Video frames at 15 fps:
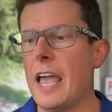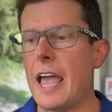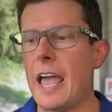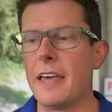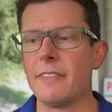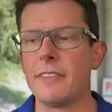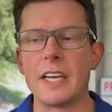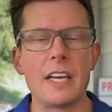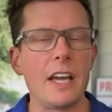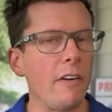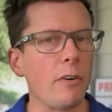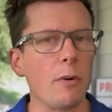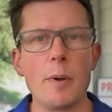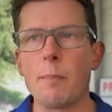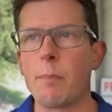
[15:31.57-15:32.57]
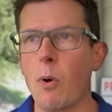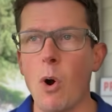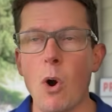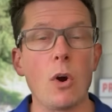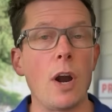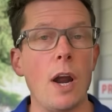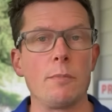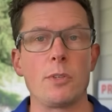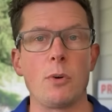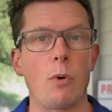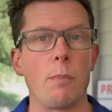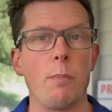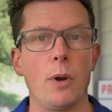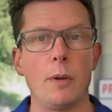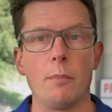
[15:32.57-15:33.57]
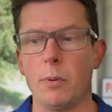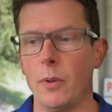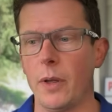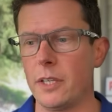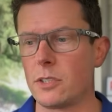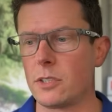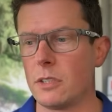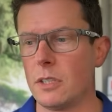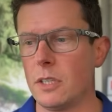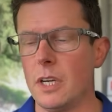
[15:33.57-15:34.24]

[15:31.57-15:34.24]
and the government programs that were put in place,